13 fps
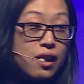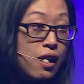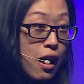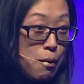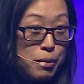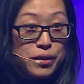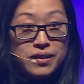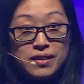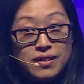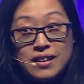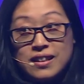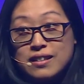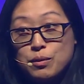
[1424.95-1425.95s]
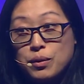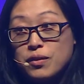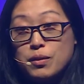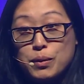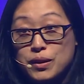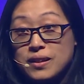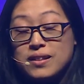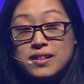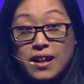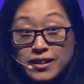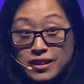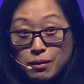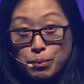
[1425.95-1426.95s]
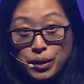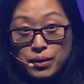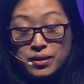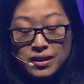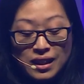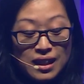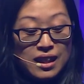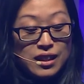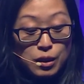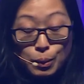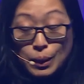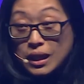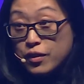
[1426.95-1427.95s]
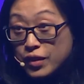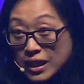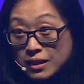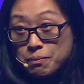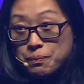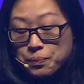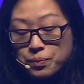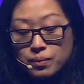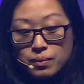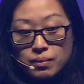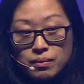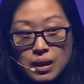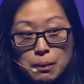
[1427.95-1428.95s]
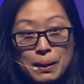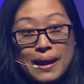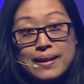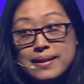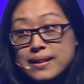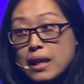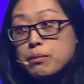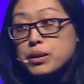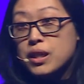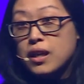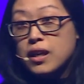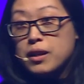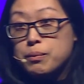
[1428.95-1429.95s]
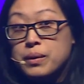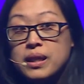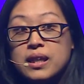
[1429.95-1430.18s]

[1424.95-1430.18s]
I personally think is one of the most exciting periods to be living in. But at the same time,